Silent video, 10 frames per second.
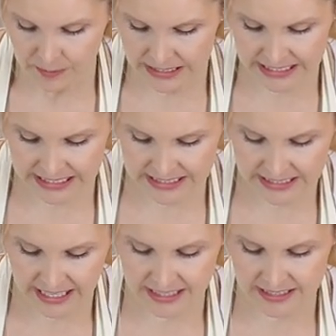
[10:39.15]
but it is
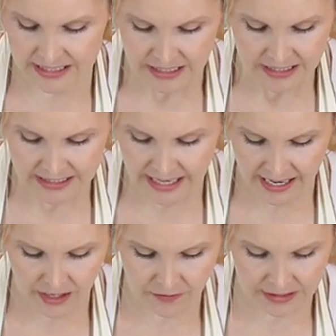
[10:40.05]
nice to
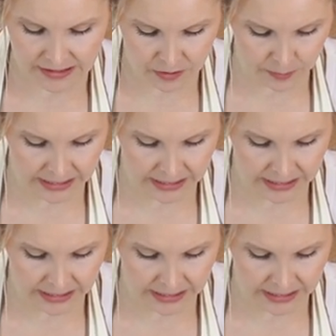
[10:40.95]
have a little